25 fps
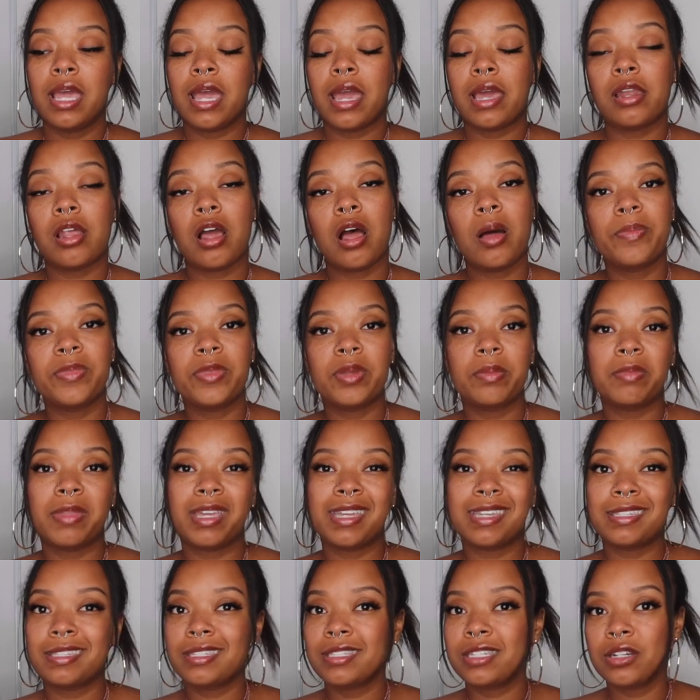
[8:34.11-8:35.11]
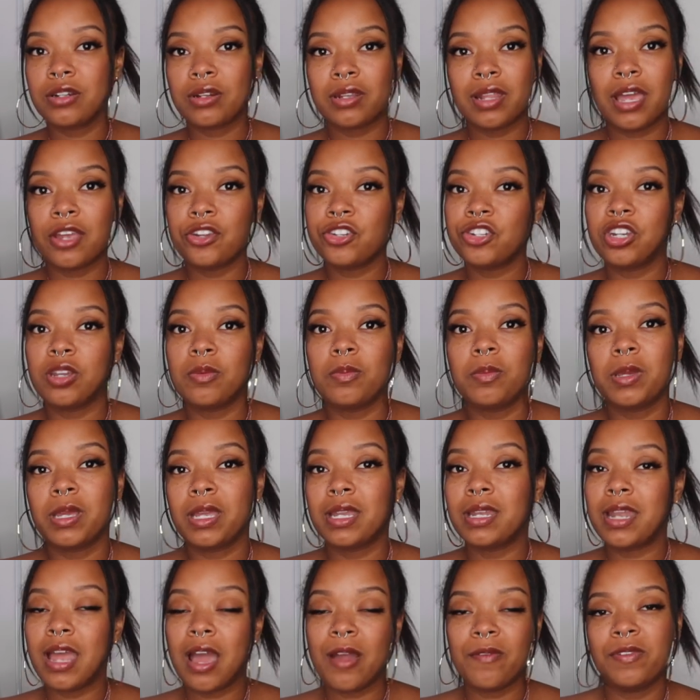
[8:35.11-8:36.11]
and help them like steer that ship
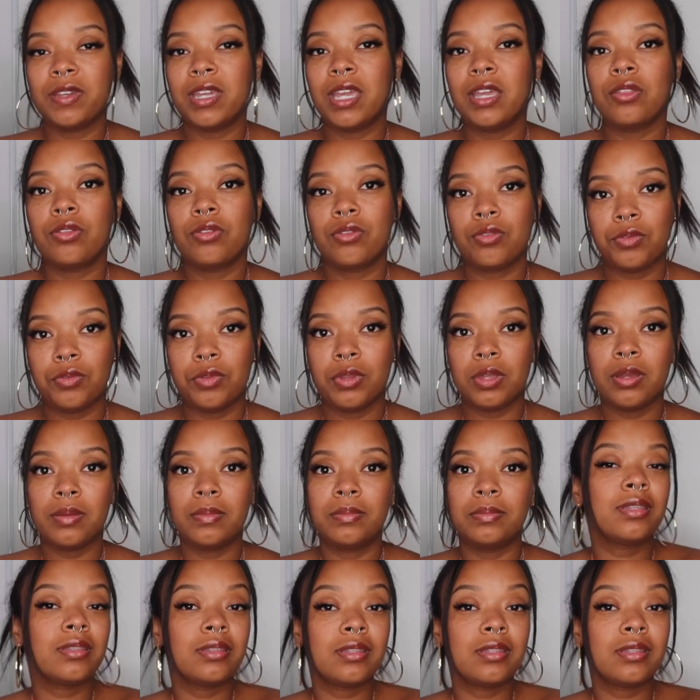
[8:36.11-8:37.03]
and navigate through them.